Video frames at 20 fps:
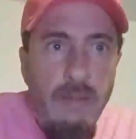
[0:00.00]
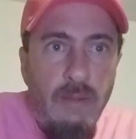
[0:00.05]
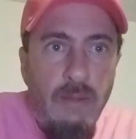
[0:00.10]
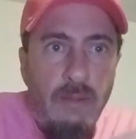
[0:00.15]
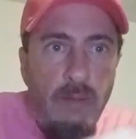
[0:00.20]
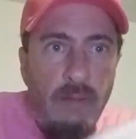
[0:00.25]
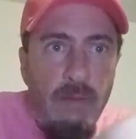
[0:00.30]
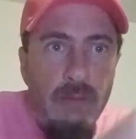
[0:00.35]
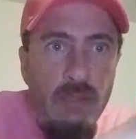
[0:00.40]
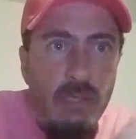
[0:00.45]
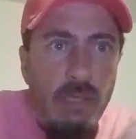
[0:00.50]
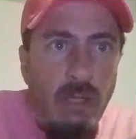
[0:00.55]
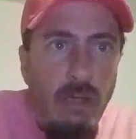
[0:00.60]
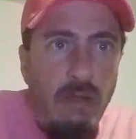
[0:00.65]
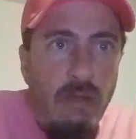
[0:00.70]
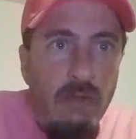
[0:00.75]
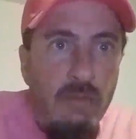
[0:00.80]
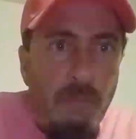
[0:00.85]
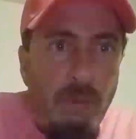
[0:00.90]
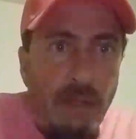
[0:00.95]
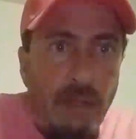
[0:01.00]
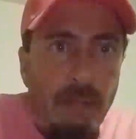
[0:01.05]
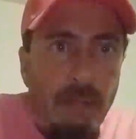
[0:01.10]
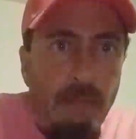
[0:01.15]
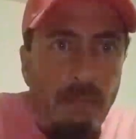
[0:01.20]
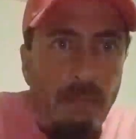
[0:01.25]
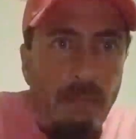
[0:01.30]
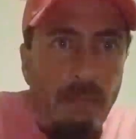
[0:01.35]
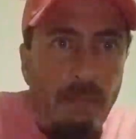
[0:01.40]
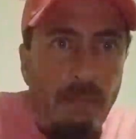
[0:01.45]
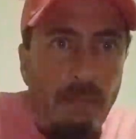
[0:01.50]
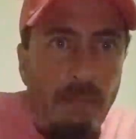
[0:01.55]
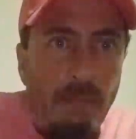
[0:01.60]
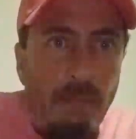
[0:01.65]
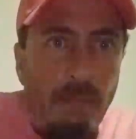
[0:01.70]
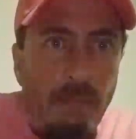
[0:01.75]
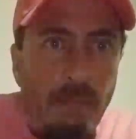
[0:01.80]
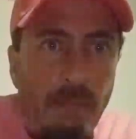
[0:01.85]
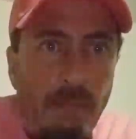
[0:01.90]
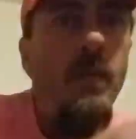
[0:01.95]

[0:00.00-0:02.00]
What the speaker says: Let's share this bad boy up.